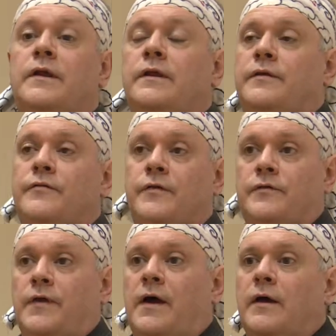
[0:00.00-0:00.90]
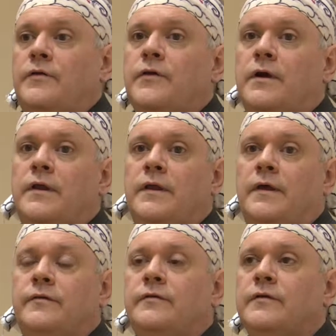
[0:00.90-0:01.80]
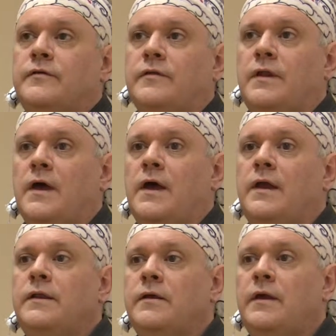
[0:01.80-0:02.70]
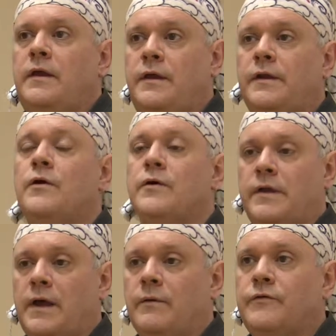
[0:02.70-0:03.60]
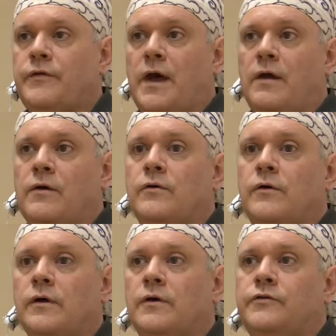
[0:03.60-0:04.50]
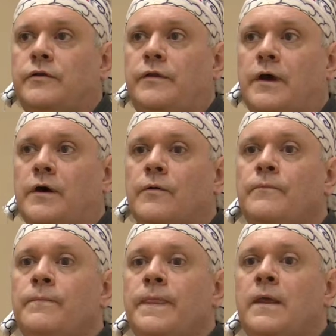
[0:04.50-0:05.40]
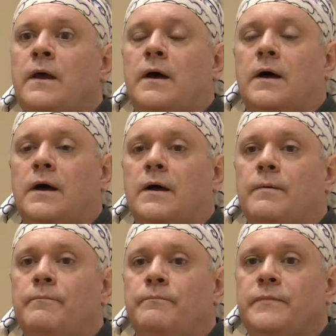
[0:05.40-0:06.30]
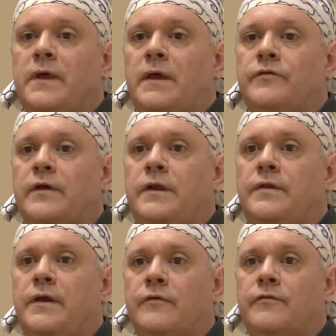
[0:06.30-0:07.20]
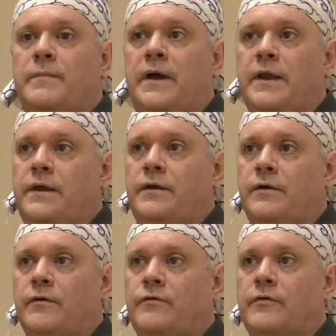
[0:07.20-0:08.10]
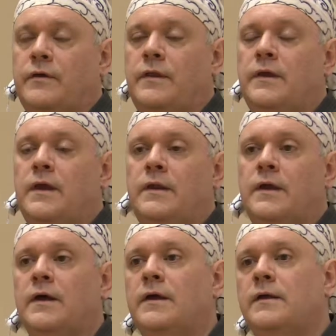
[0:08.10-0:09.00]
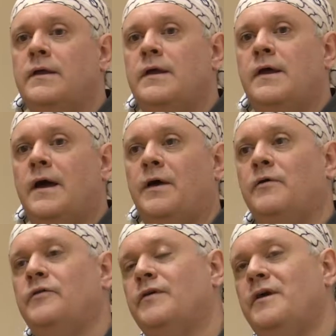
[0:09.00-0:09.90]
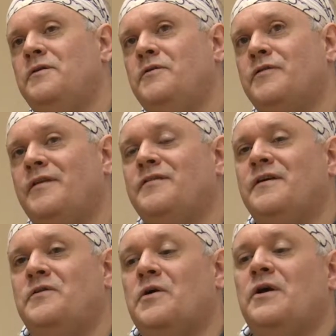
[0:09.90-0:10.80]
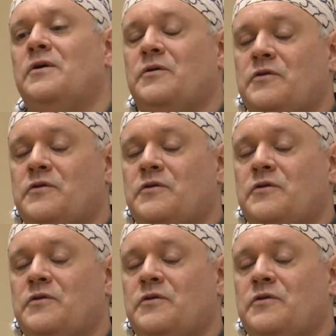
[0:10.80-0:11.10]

in a different style. I started in 1969 in an Okinawan style called Goshin-Do. And I studied there for about 8 years. And then I knew Sensei Doyle, who's